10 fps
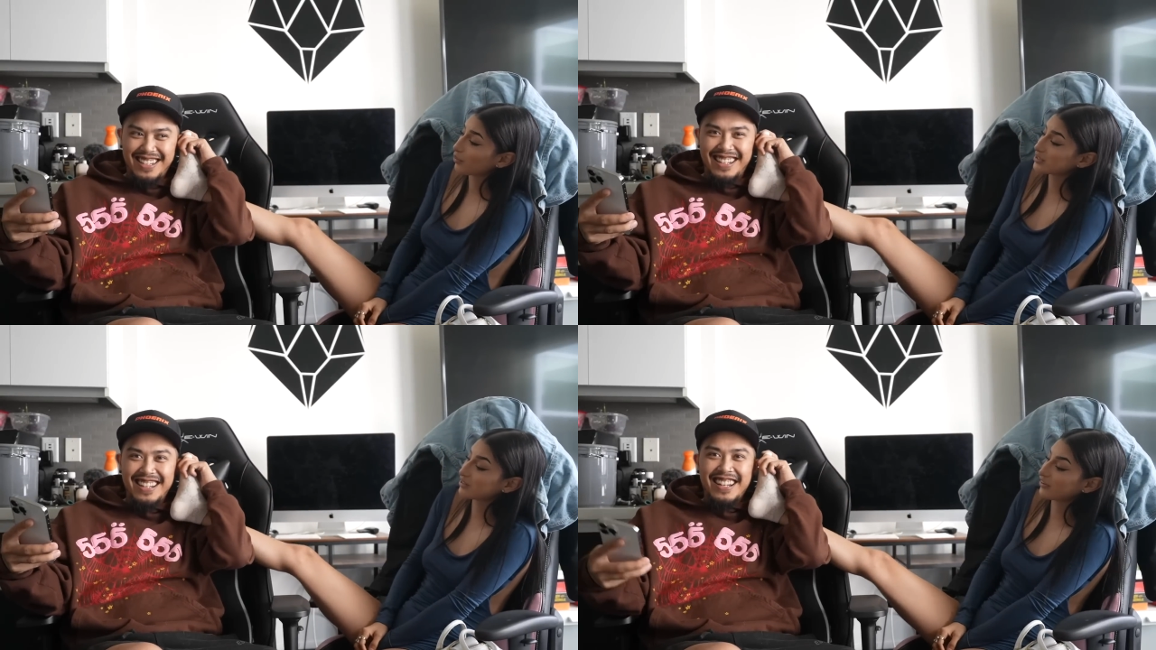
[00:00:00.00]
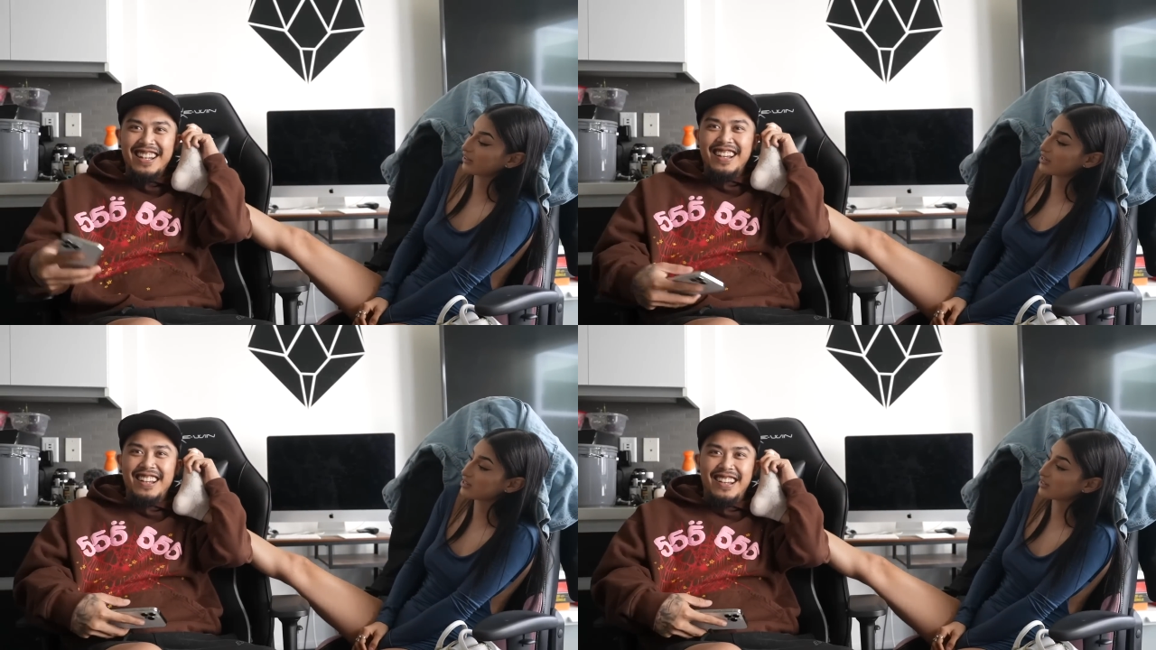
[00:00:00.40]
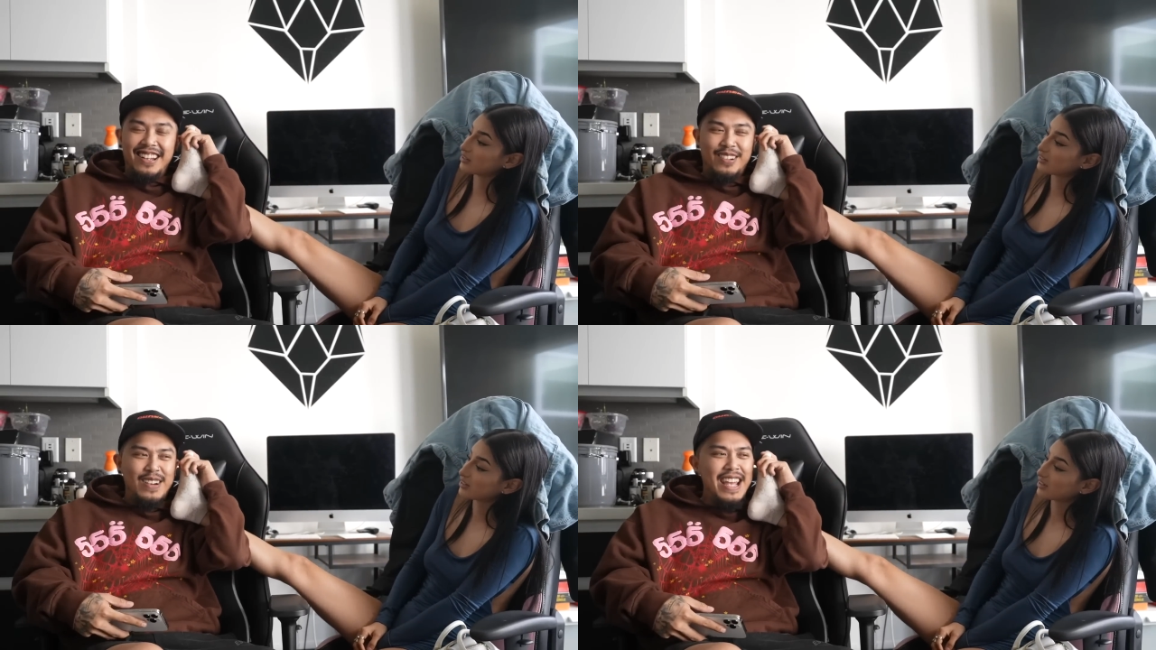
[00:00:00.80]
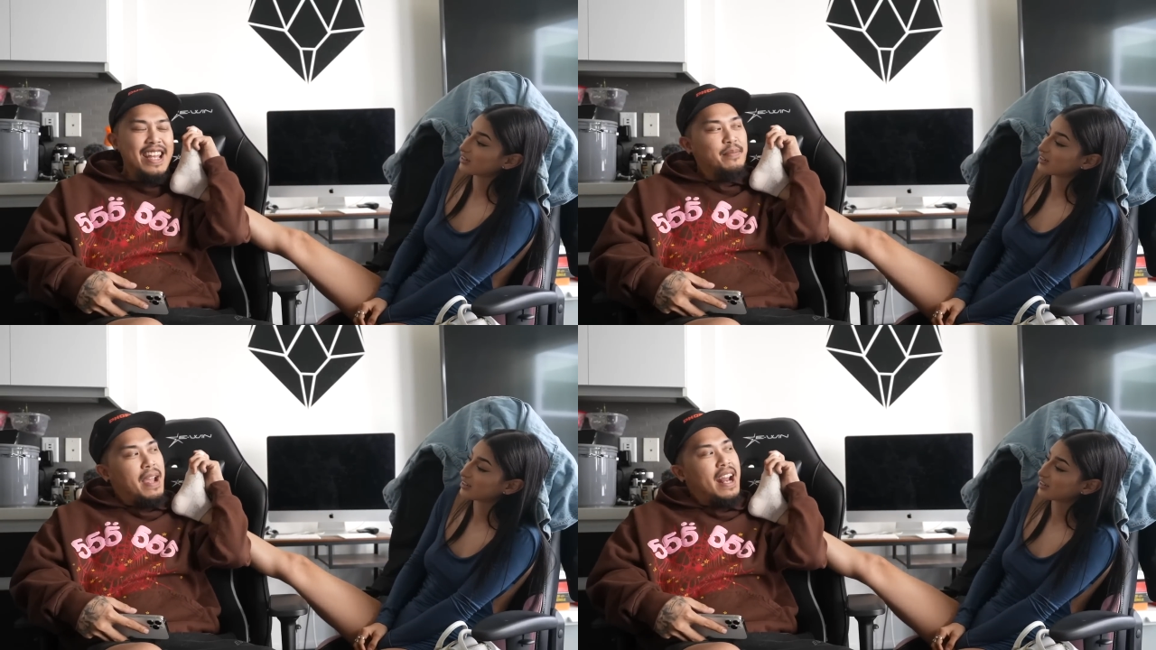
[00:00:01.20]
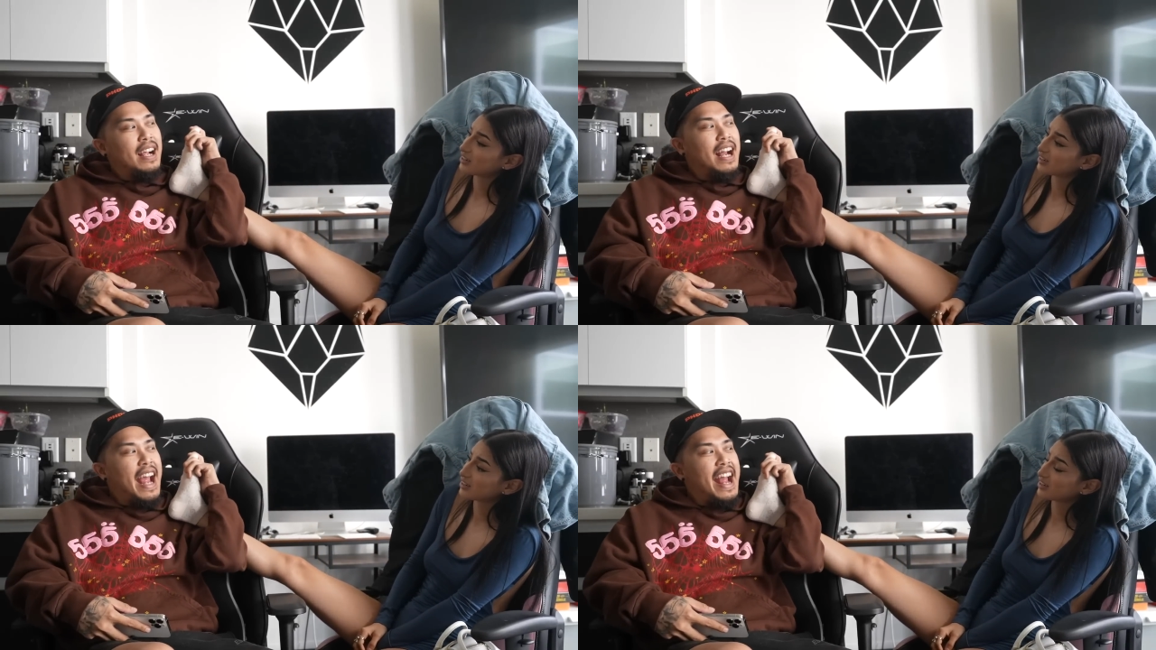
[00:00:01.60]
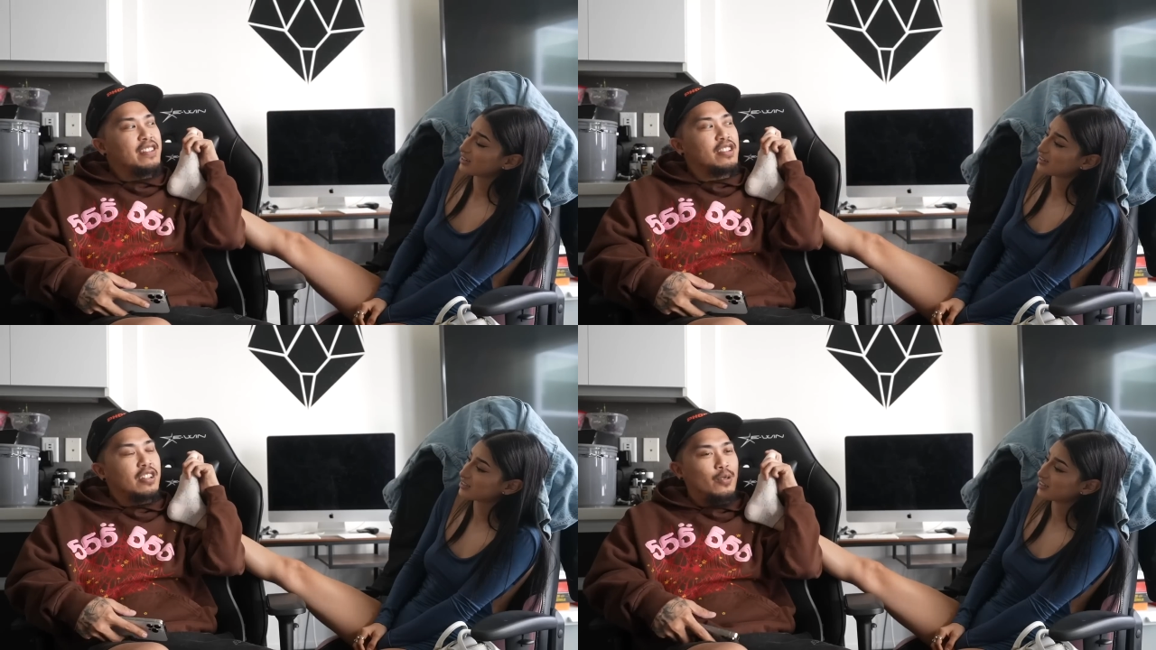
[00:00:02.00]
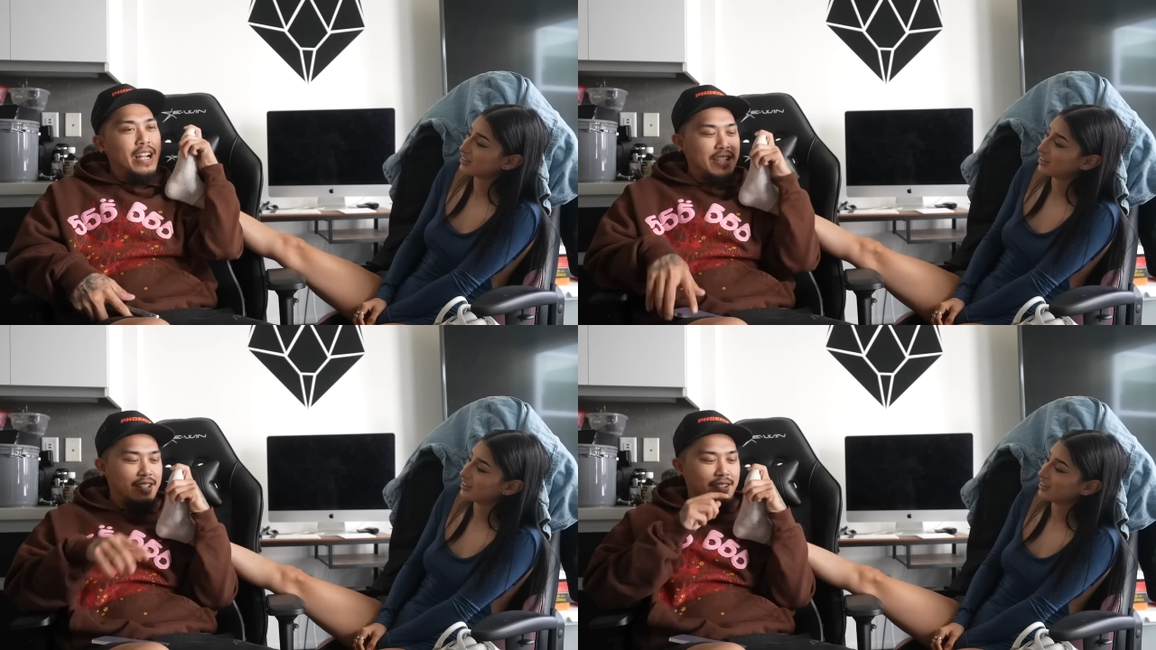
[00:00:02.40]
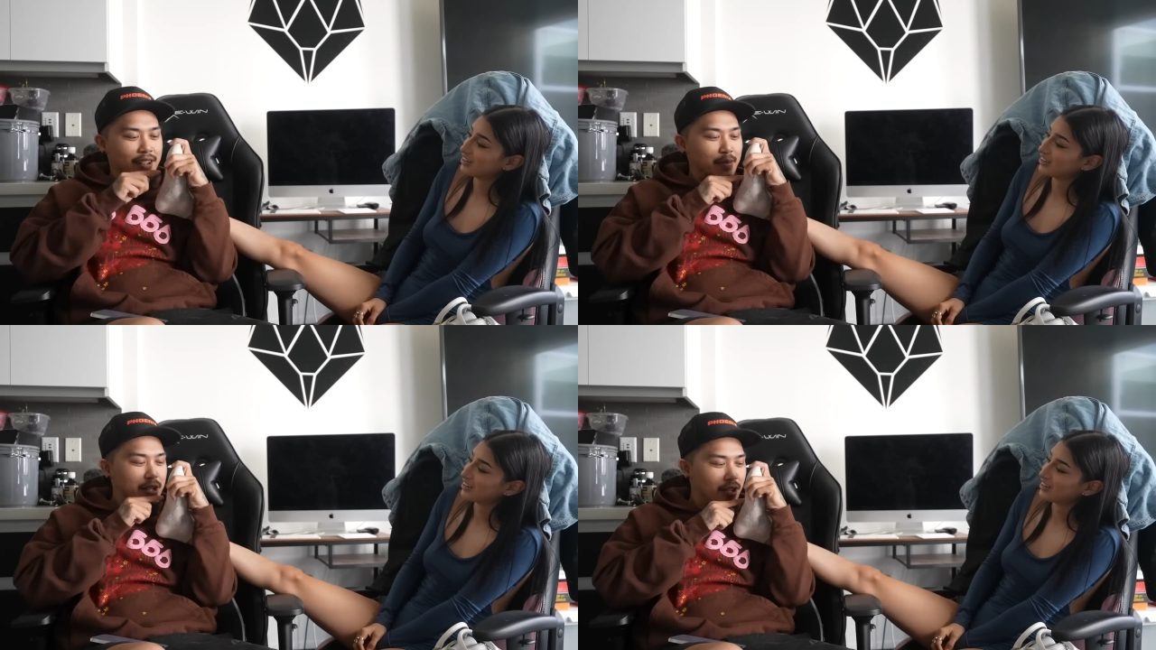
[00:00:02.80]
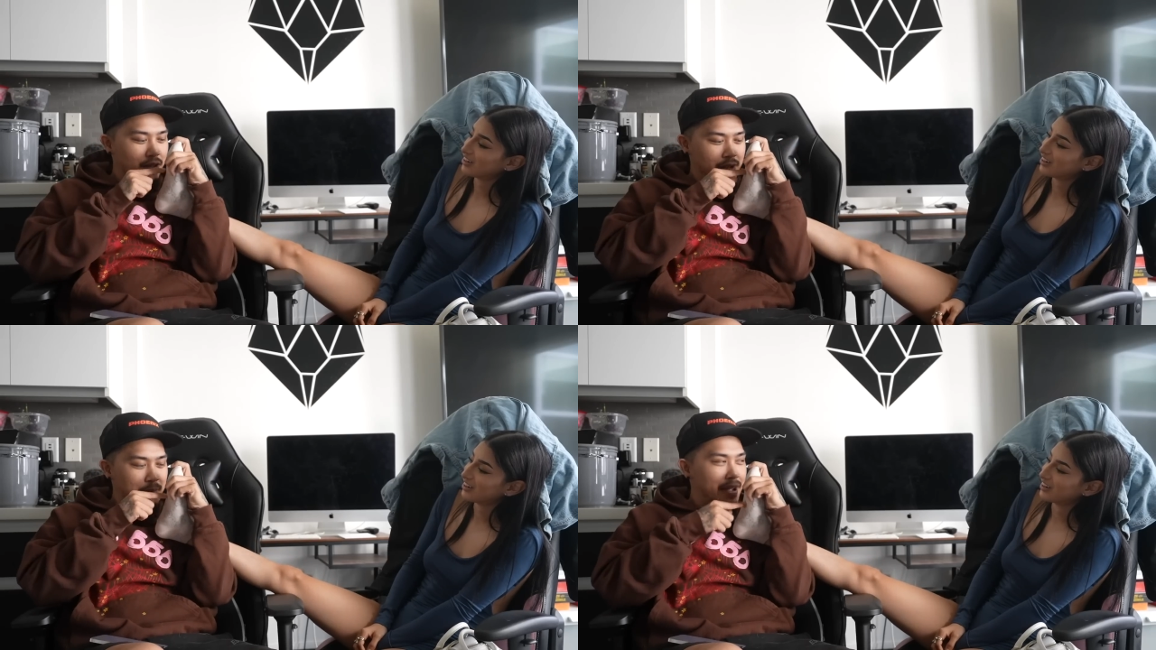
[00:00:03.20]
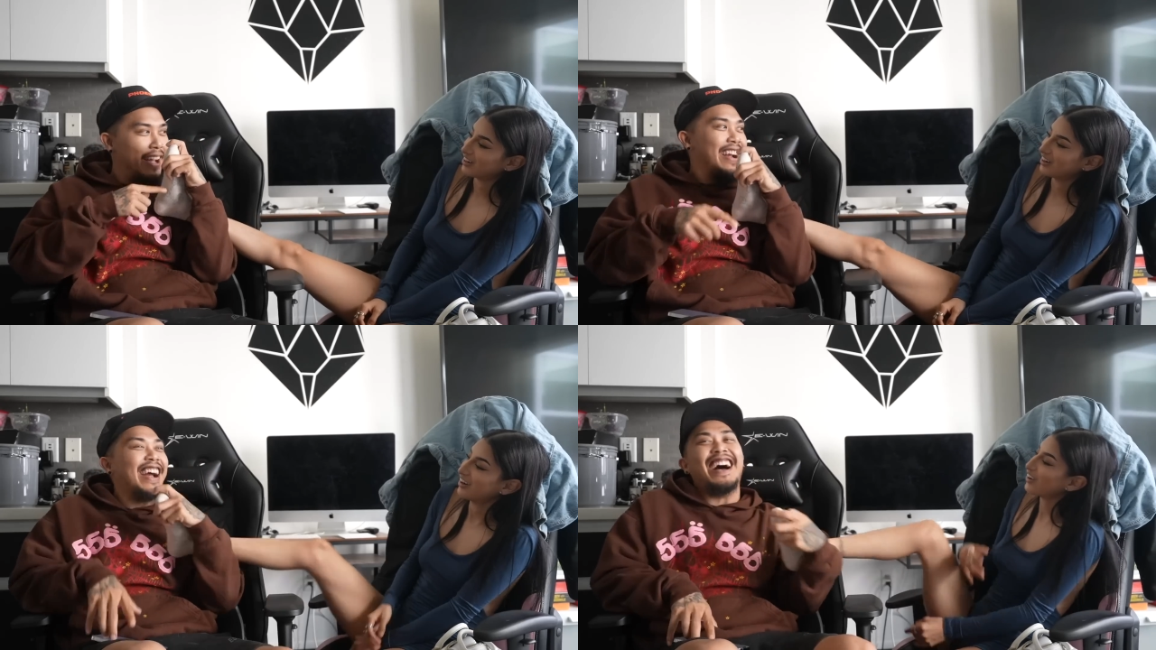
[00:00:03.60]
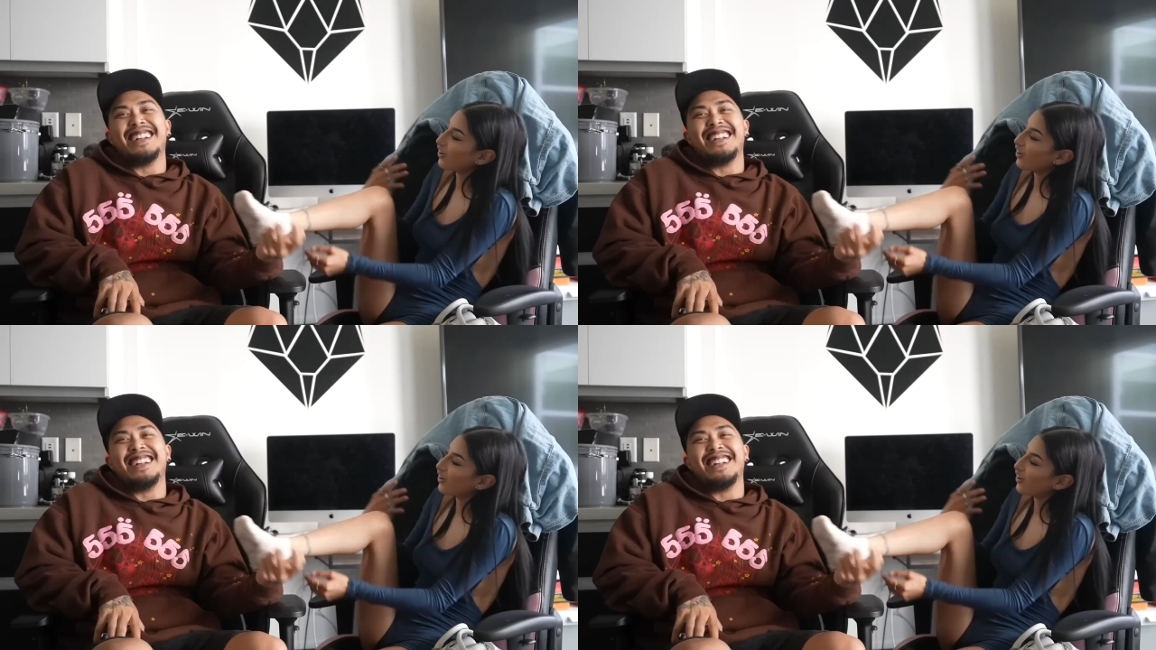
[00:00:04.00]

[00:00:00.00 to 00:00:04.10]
Speaker 1: I want to see if I like it.
Speaker 2: Wait, man, I gotta answer the question. Let me call you right back.